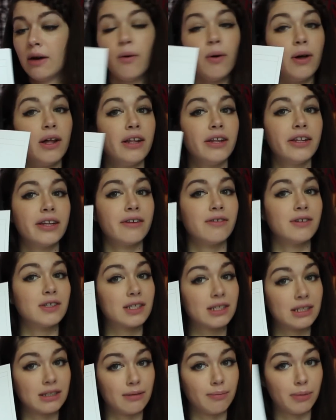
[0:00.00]
well, there
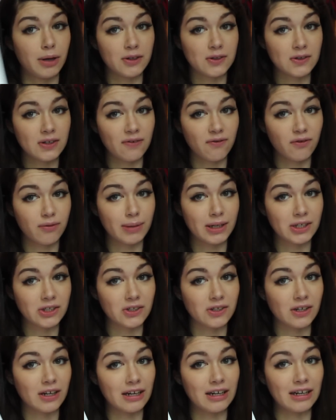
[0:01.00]
is some personal
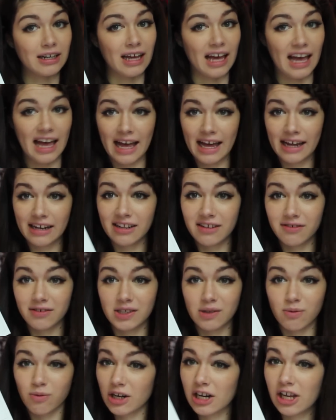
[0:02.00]
information on it and there
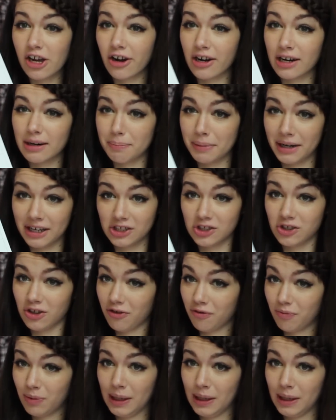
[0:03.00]
is a really ugly picture of